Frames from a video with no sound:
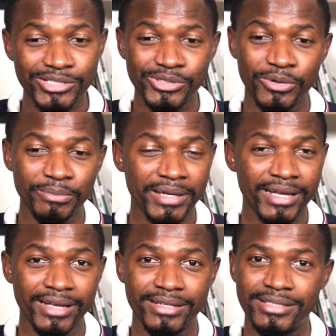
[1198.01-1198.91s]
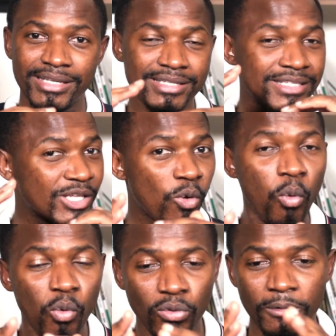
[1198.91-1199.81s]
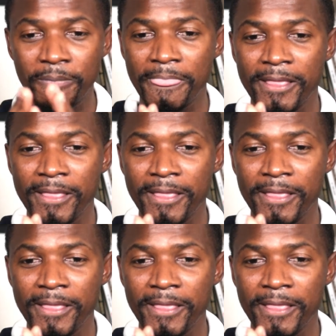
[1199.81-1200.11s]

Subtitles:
so man, just stay cool,